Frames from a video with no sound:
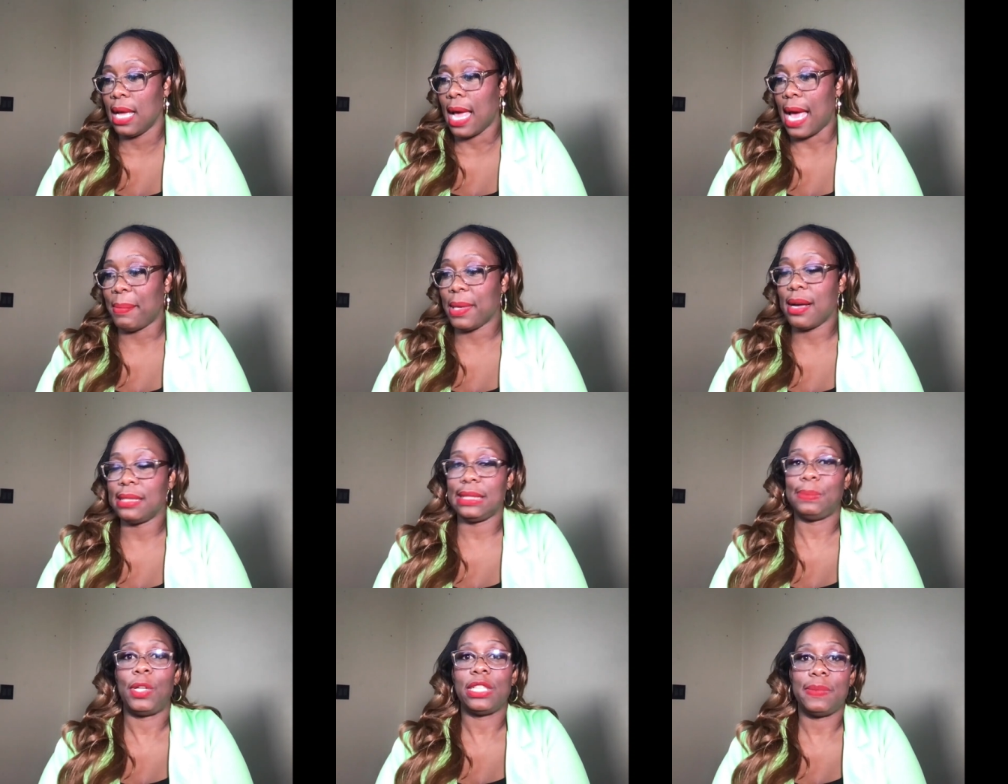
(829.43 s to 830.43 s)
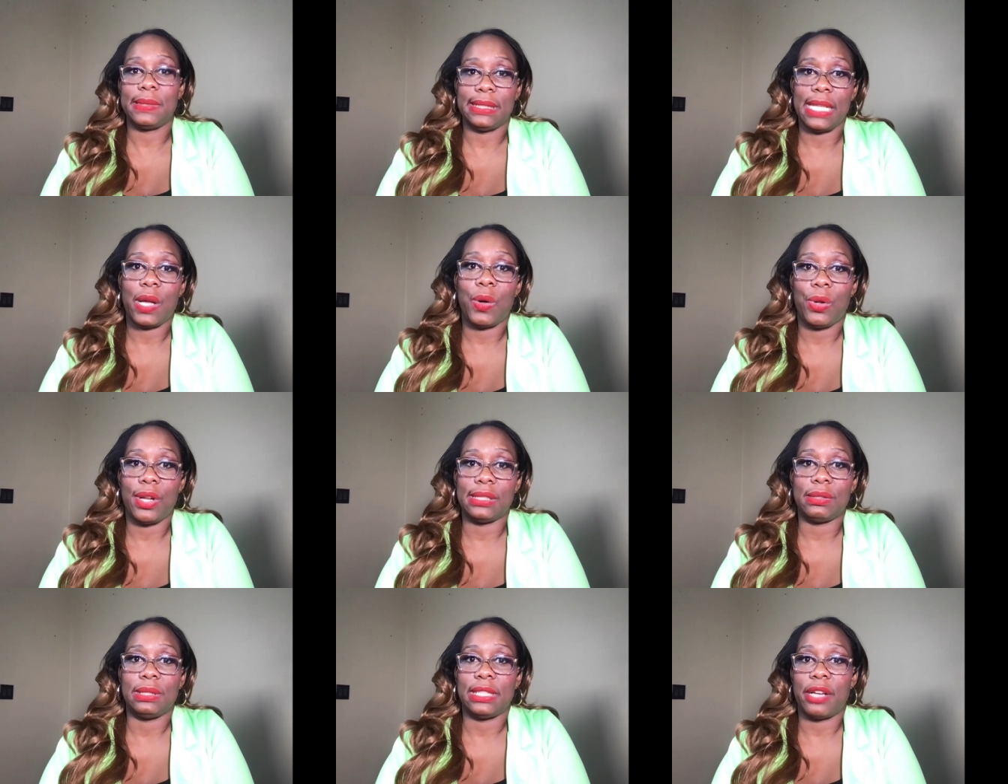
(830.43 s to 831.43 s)
And because it's multiple stakeholders, it
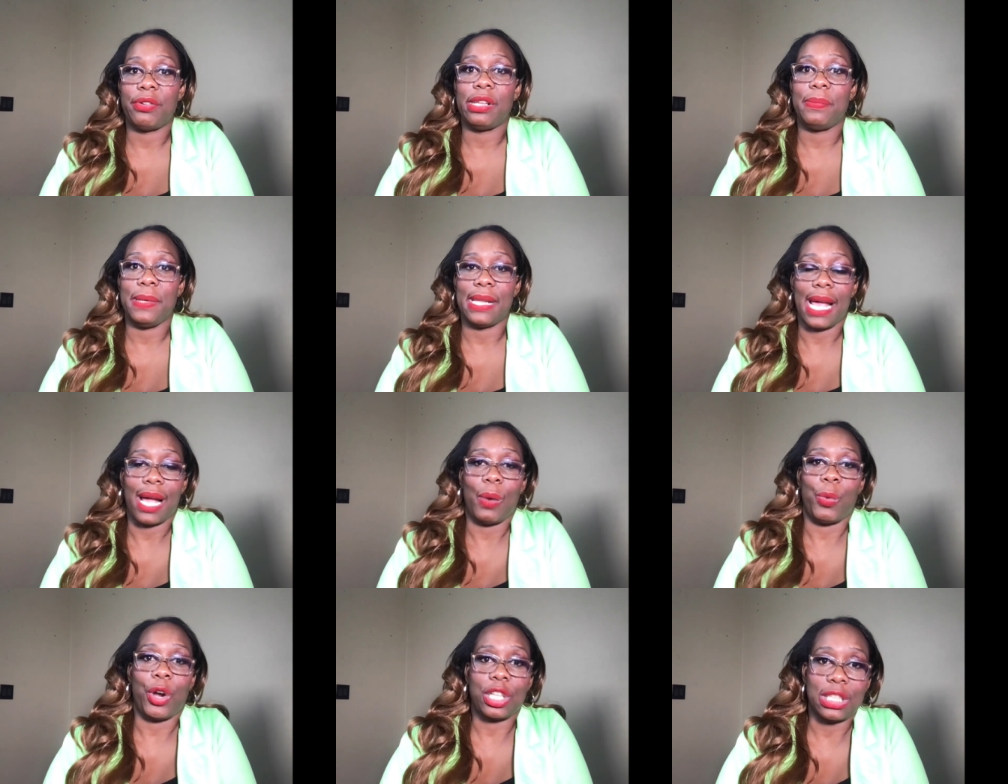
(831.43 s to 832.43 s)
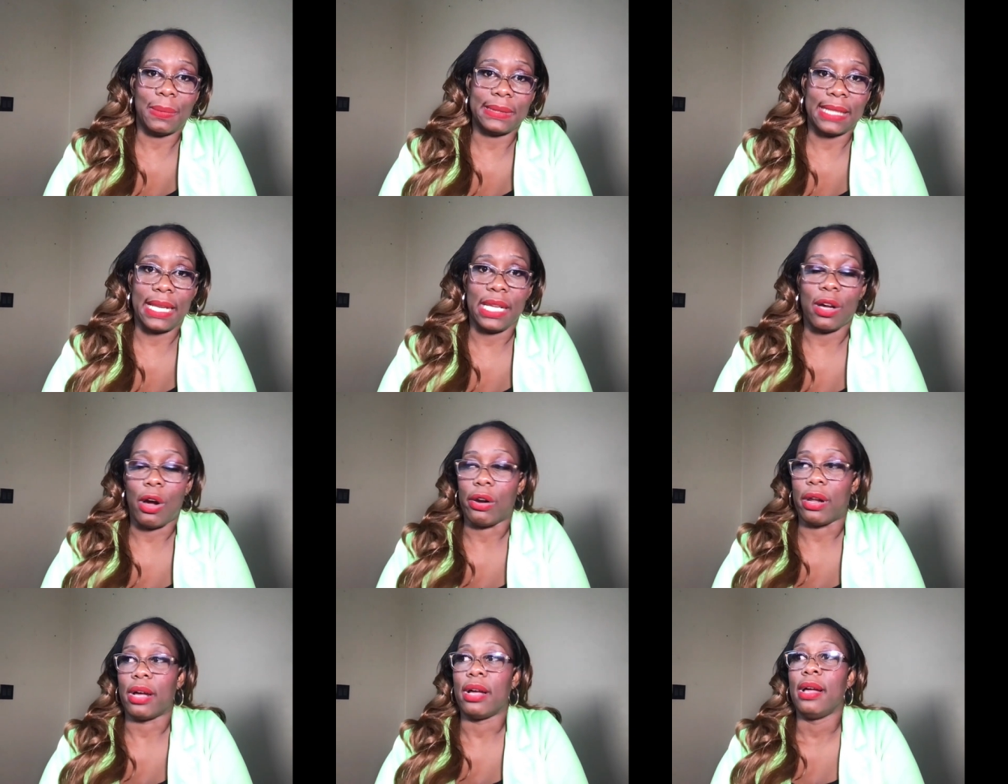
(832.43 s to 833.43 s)
would generally be like a workshop setting or
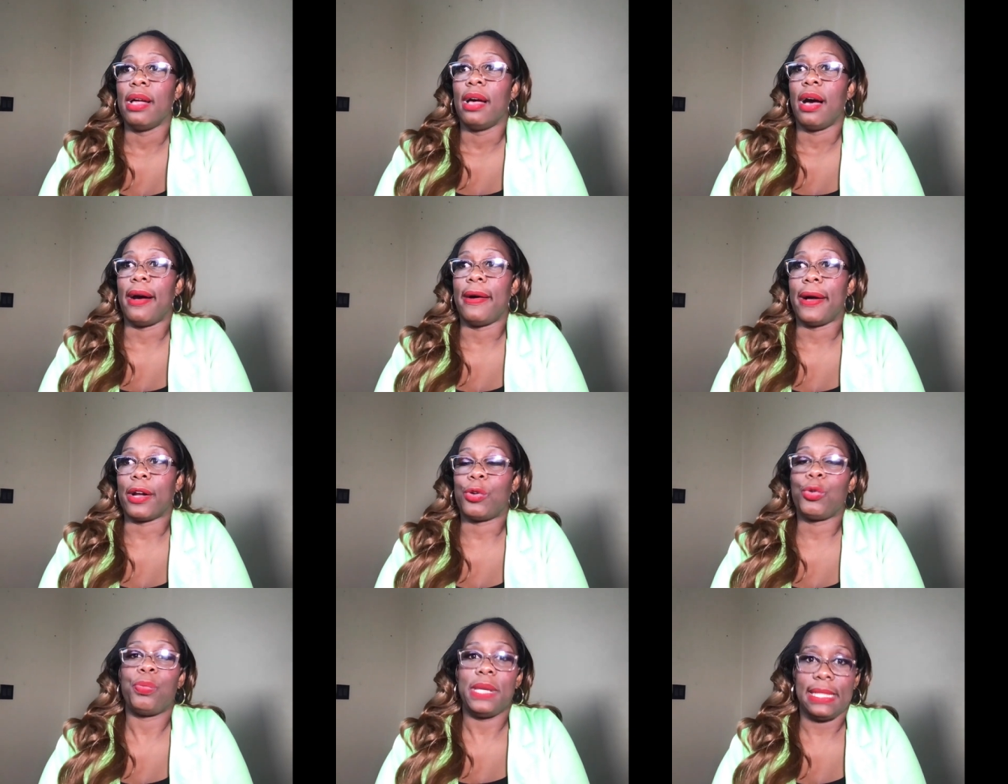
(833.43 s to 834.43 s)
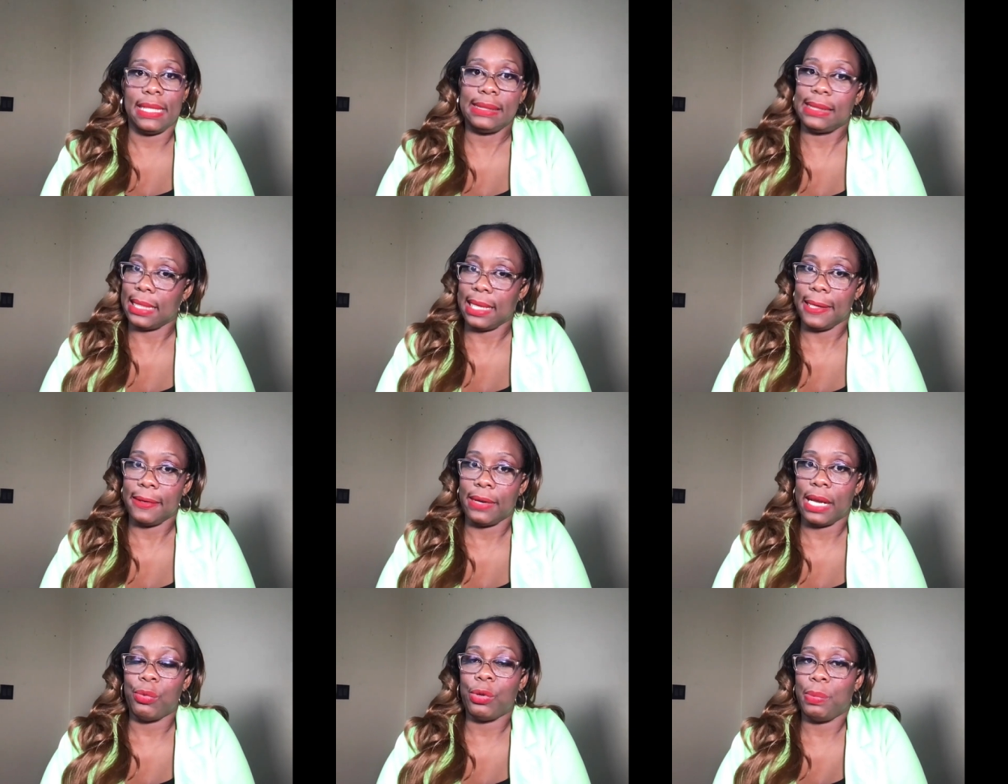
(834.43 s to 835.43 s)
a, a group meeting setting,
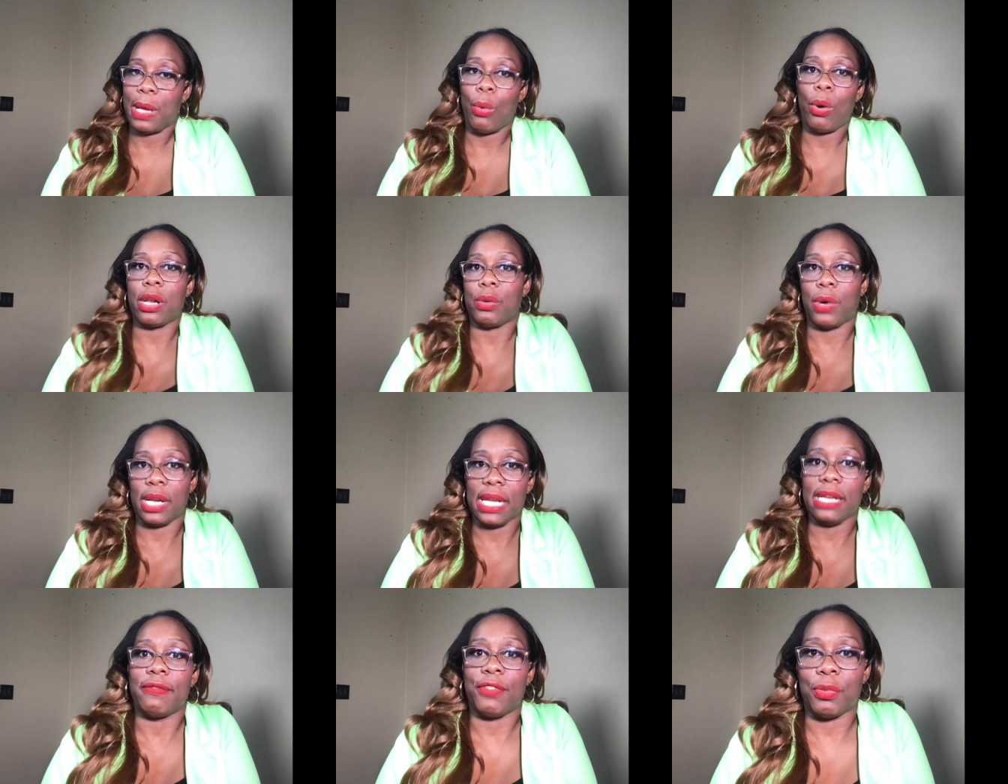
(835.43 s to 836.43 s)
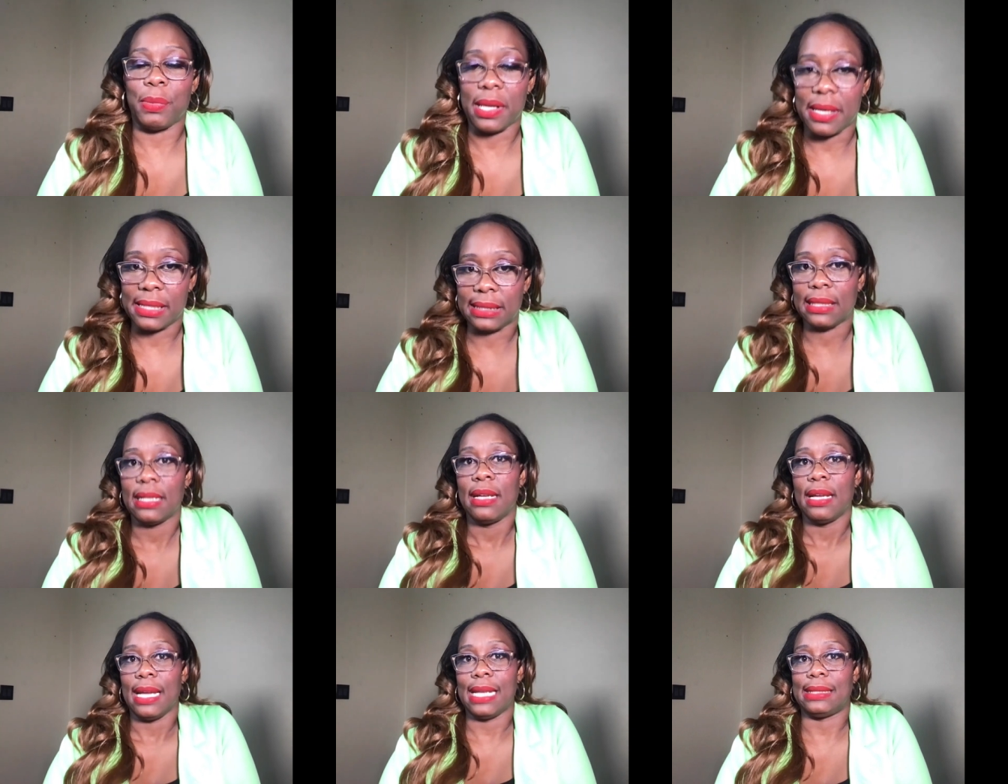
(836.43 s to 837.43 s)
right? It wouldn't be a one on one interview because
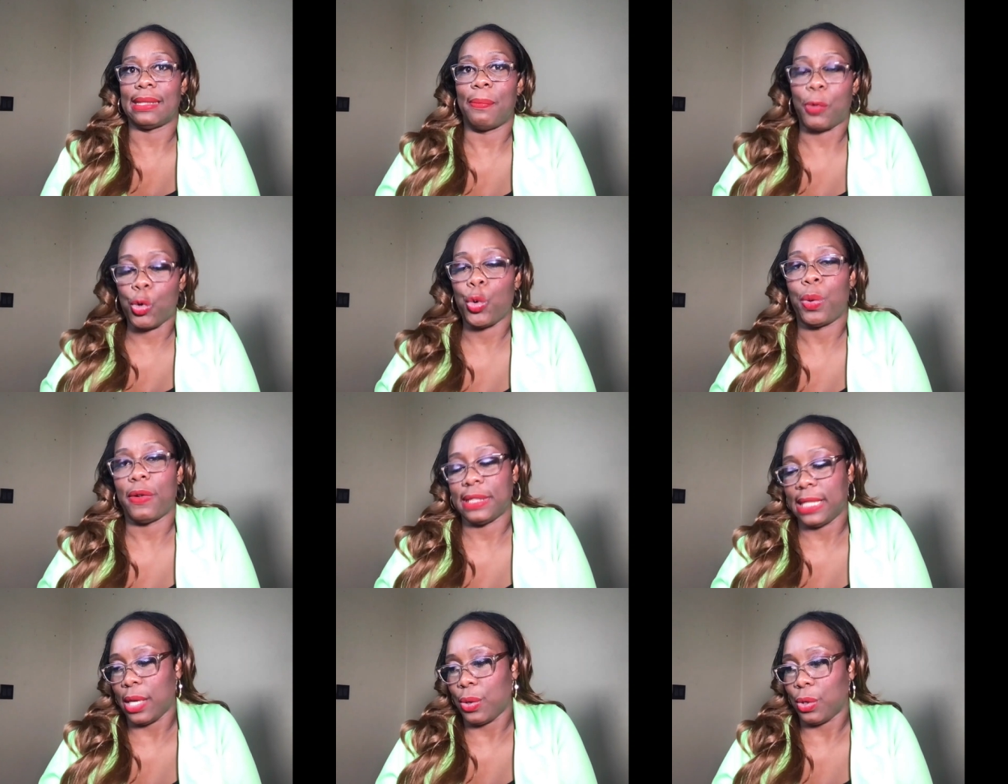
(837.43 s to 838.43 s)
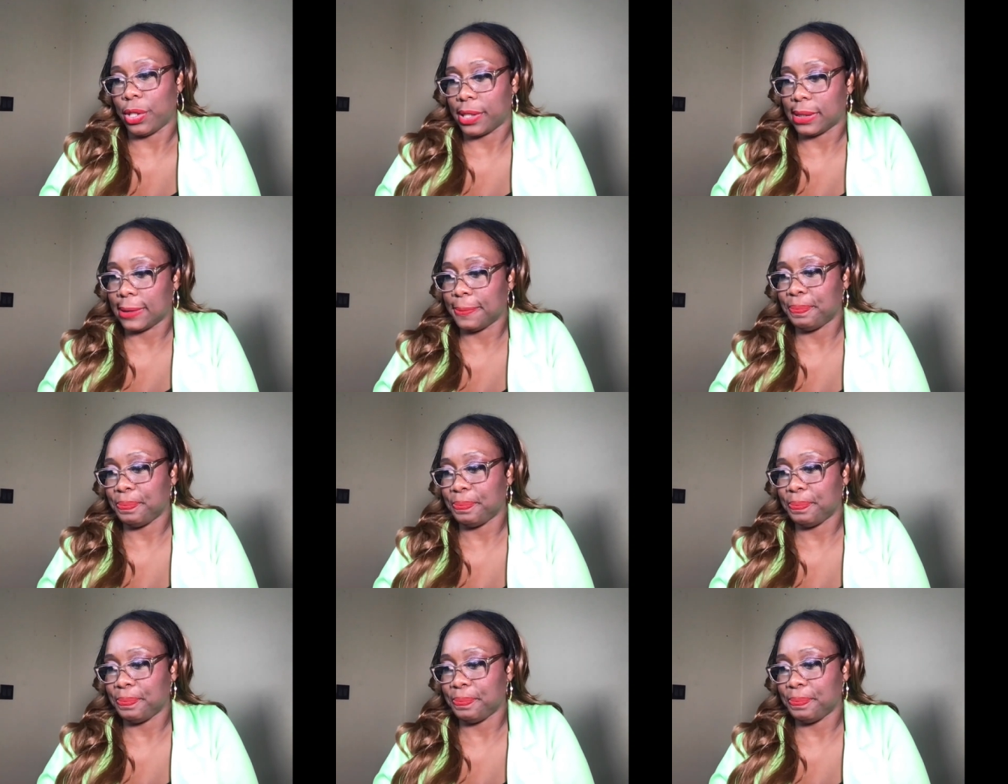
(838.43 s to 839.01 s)
it's a group of stakeholders.